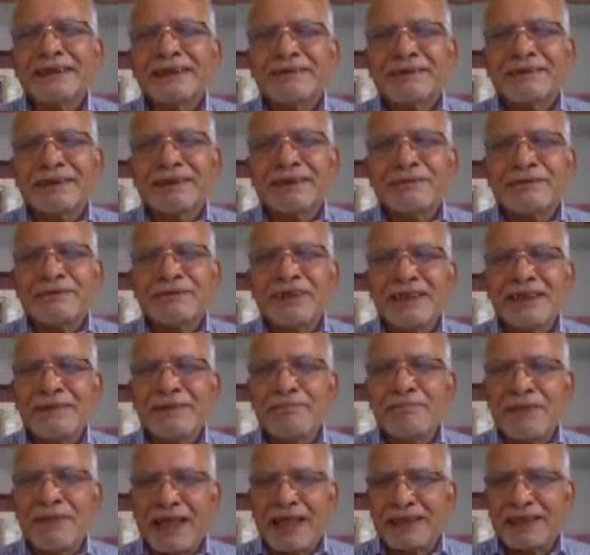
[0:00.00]
with
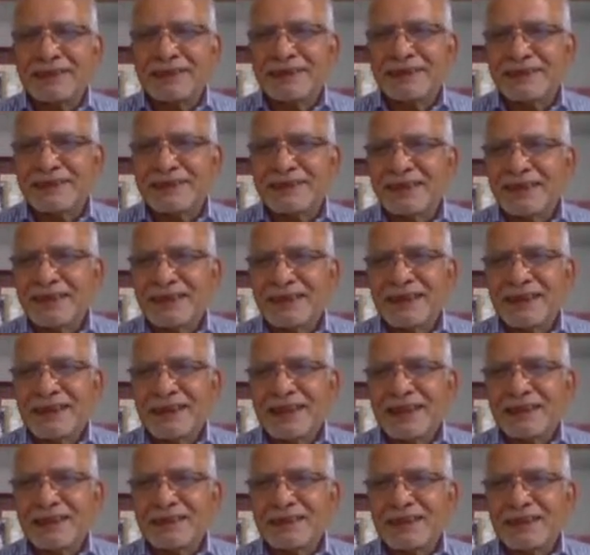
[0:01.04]
William Marris
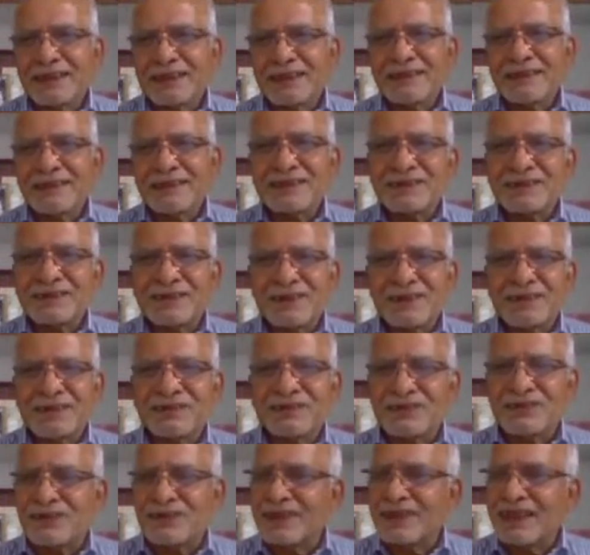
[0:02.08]
and Ernest
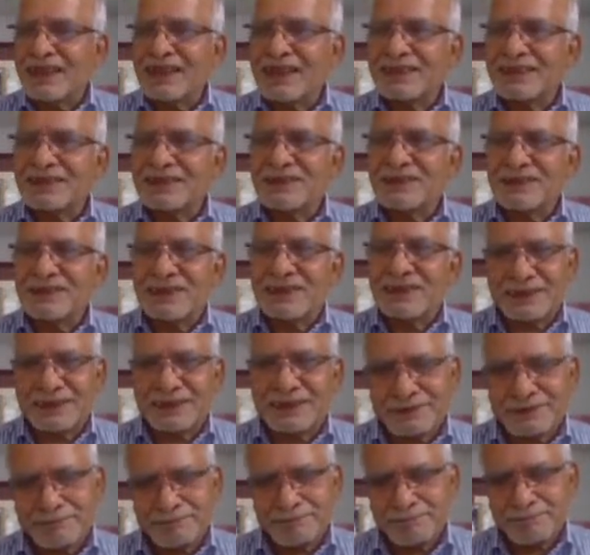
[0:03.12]
Rutherford as
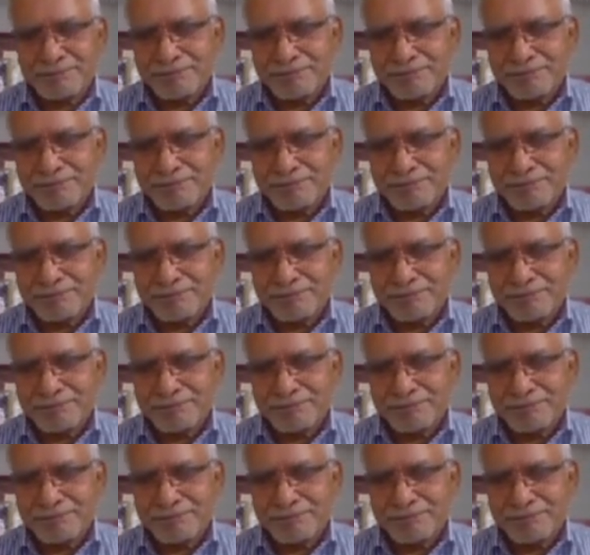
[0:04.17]
students.